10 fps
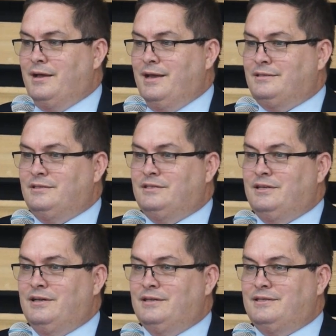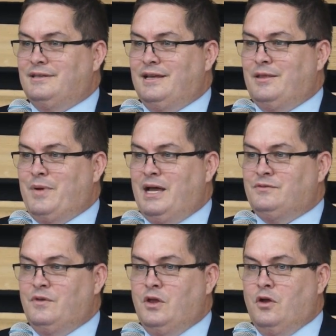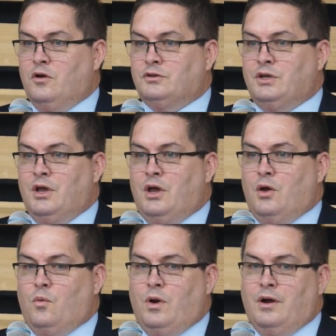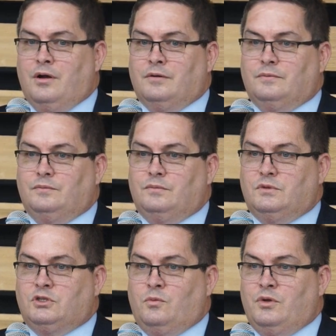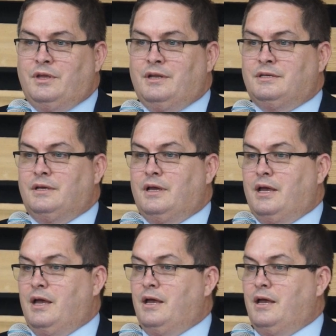instances in the past few years where someone that has